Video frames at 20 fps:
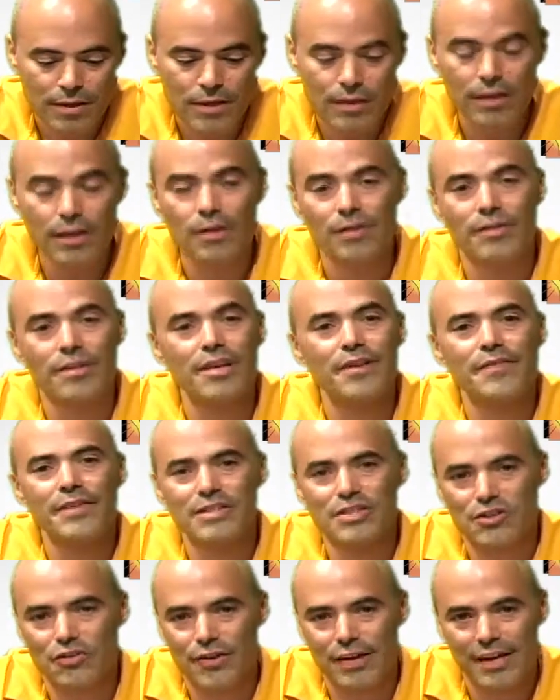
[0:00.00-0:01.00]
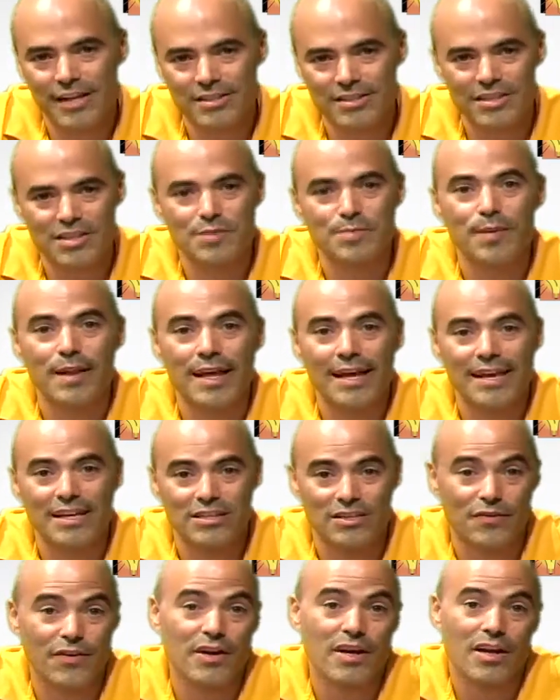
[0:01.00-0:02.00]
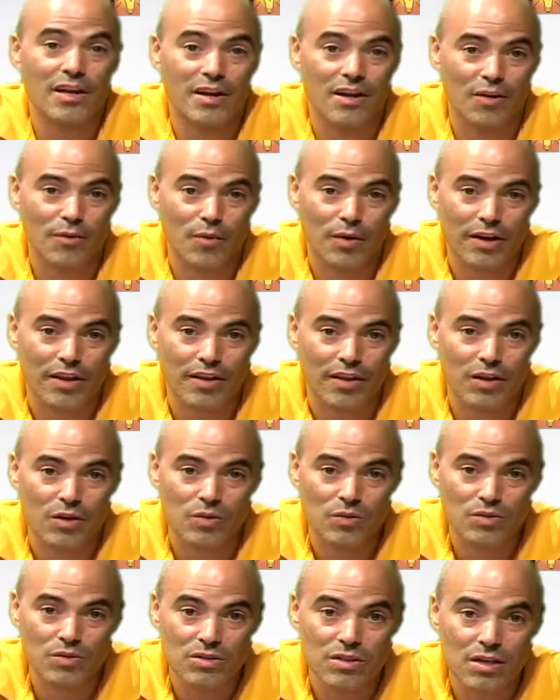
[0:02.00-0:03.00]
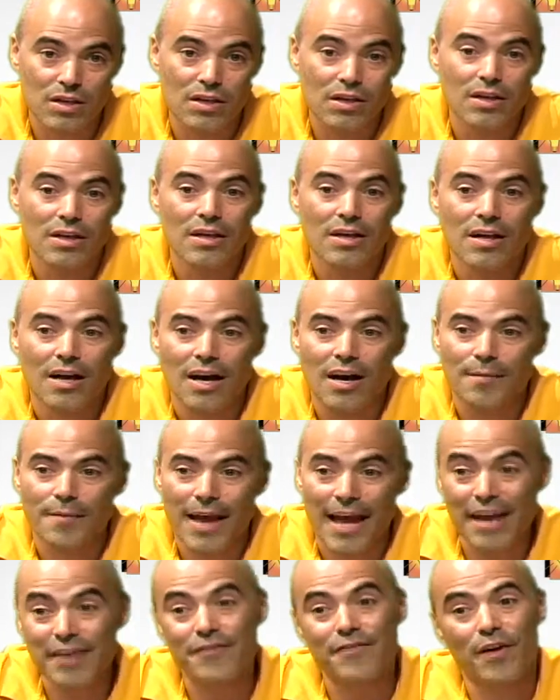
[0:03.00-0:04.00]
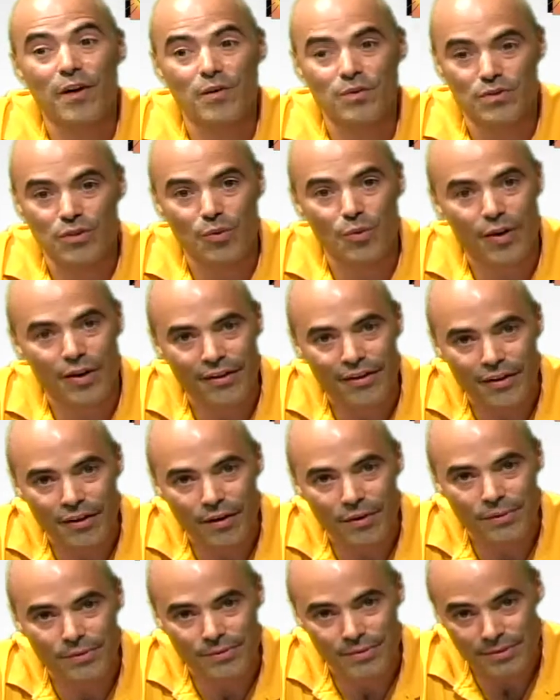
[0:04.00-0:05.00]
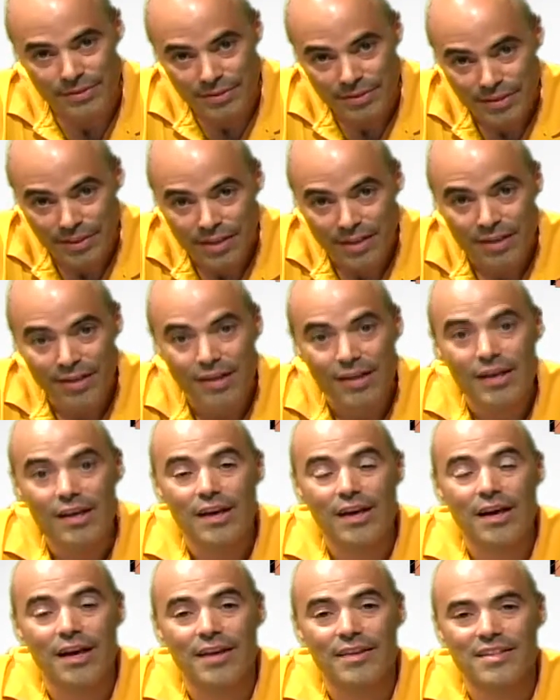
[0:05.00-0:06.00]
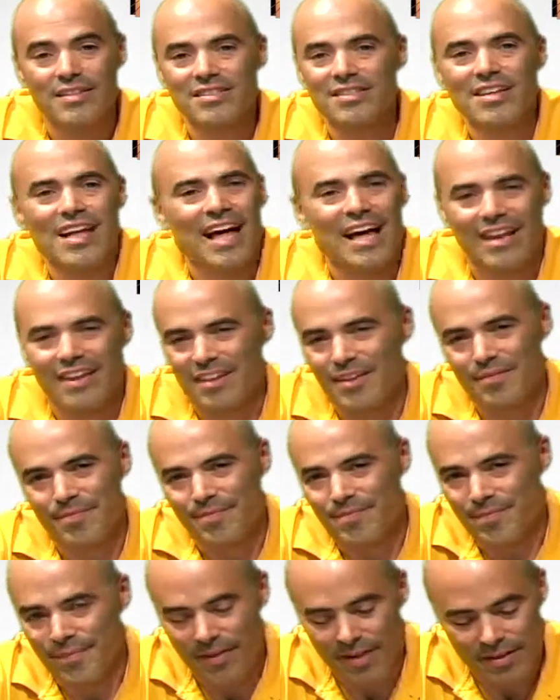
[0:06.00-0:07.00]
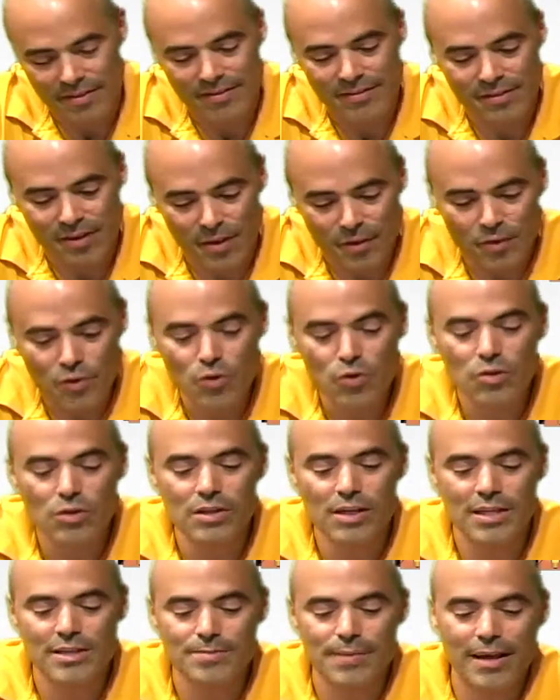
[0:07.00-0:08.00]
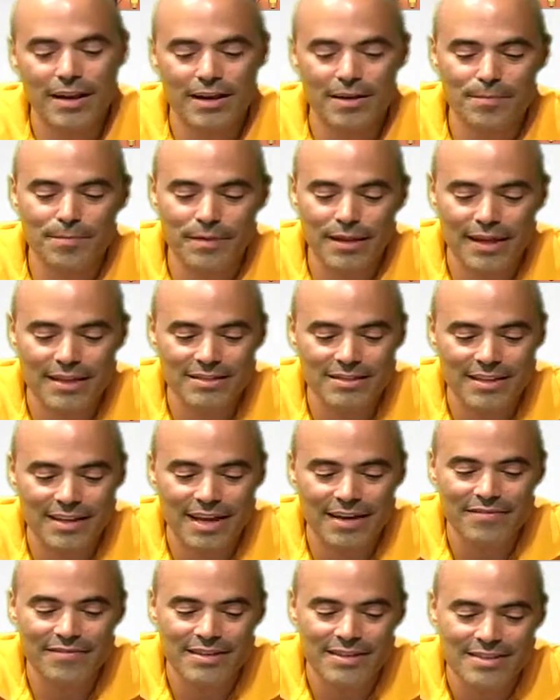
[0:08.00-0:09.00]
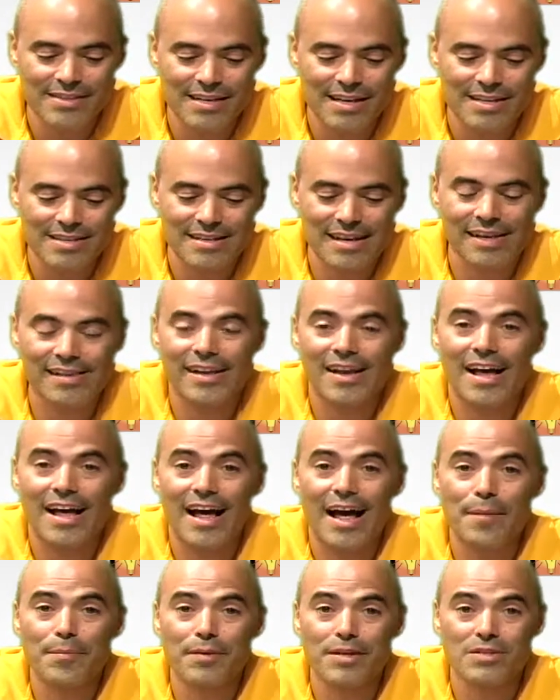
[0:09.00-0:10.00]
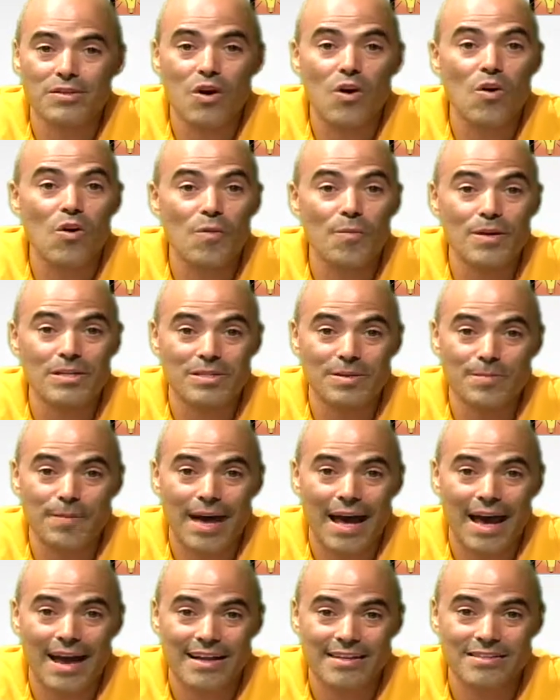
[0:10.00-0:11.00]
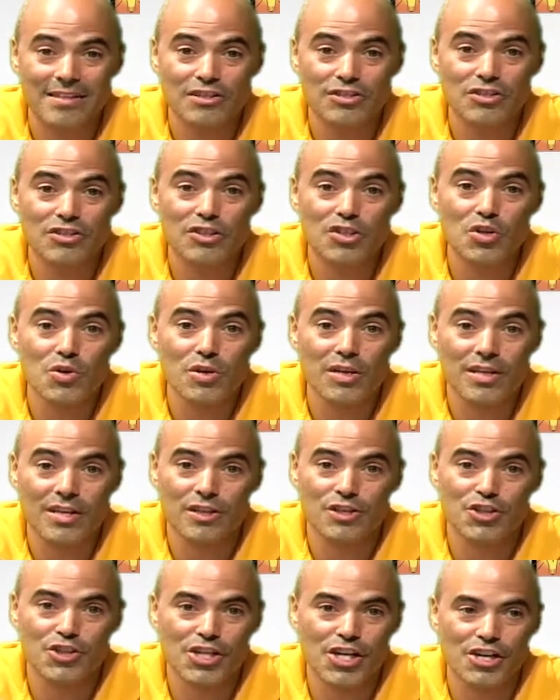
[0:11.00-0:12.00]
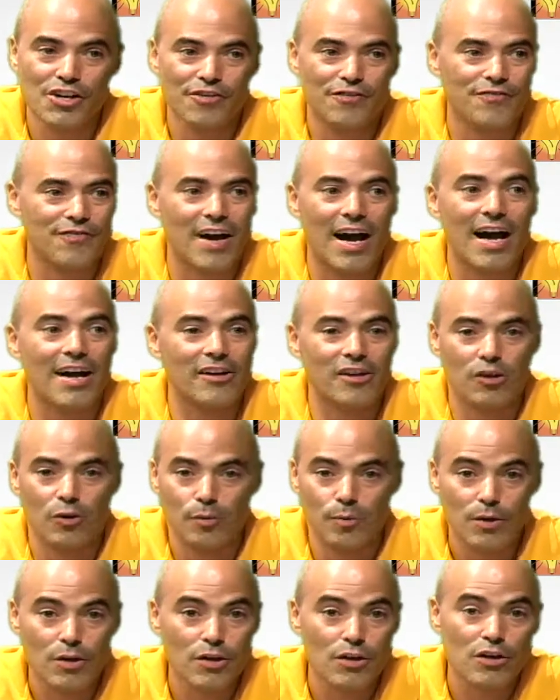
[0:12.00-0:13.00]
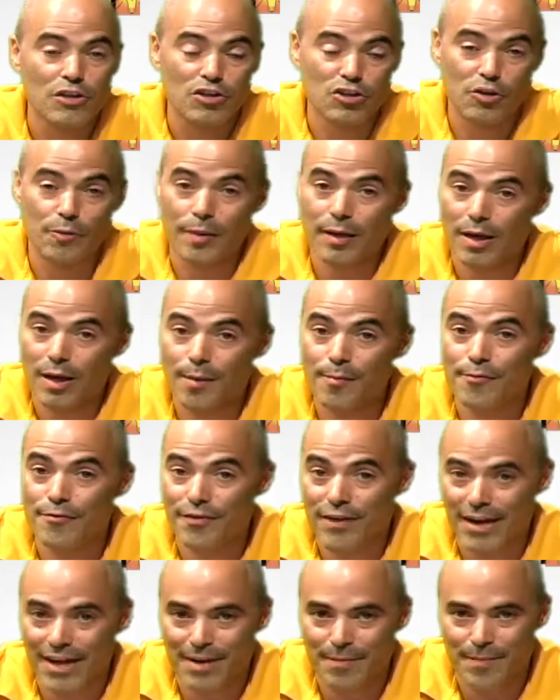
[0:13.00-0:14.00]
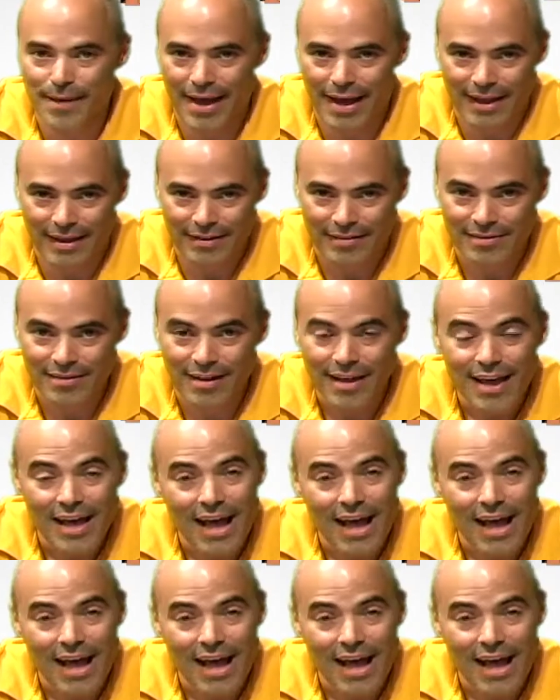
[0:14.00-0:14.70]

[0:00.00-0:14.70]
You know, TV screens, displays are one of those. Headphones are one of those. There's a lot of them. So Google has made a complaint to the FTC saying that Apple has a whole bunch of patents that just due to their sheer volume should become FRAND patents.